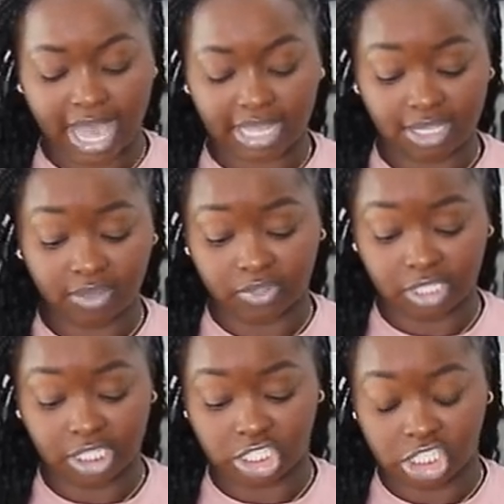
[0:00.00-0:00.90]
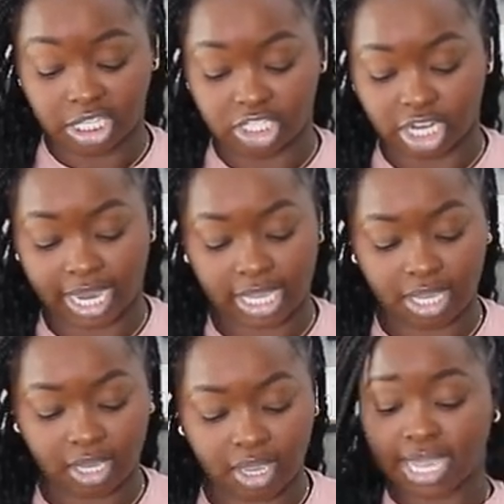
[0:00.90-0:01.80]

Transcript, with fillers: I love a good jean jacket.